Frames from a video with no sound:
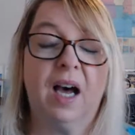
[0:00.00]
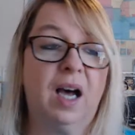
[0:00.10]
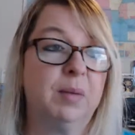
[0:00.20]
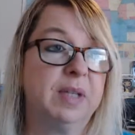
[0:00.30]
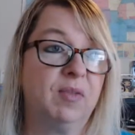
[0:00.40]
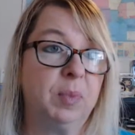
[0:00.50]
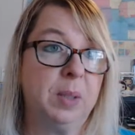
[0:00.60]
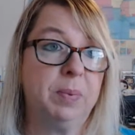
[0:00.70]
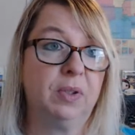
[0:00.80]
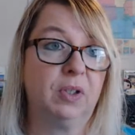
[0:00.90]
If
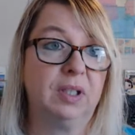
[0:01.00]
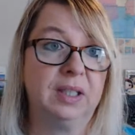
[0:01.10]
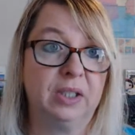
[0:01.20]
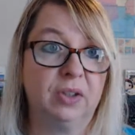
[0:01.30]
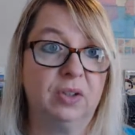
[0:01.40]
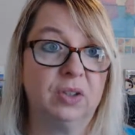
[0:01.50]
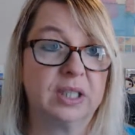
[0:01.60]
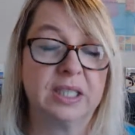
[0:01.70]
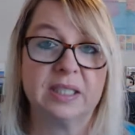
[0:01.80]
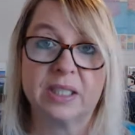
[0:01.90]
people are a little
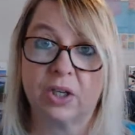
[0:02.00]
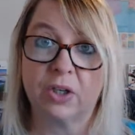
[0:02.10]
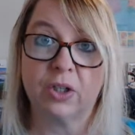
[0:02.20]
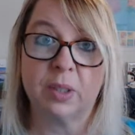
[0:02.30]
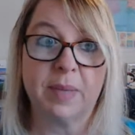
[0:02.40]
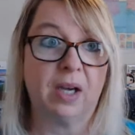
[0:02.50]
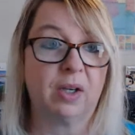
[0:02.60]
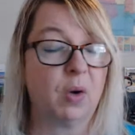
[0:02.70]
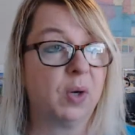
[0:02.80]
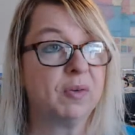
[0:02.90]
concerned about
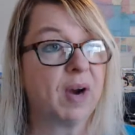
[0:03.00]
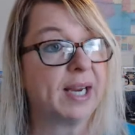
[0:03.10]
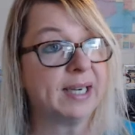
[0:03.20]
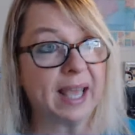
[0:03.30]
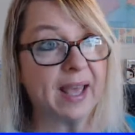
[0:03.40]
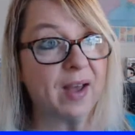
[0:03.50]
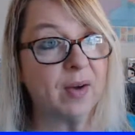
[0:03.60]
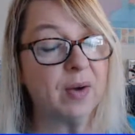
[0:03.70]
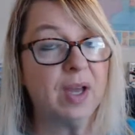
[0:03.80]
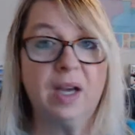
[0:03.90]
going right now,